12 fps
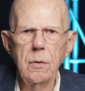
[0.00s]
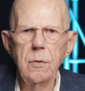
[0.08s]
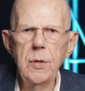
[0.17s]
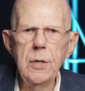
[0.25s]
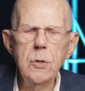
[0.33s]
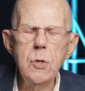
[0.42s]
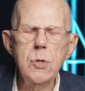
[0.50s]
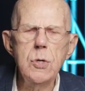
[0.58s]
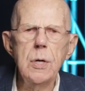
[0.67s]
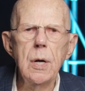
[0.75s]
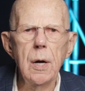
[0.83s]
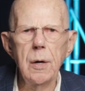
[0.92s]
this
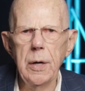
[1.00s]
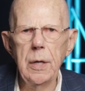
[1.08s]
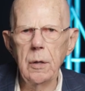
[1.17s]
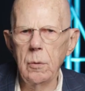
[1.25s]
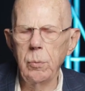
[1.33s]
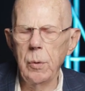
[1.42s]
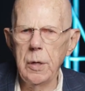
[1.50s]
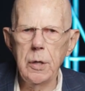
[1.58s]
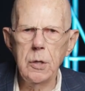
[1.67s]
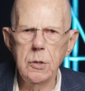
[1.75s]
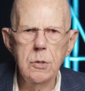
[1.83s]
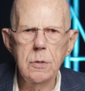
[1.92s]
area
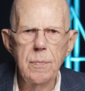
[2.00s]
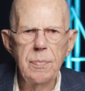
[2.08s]
was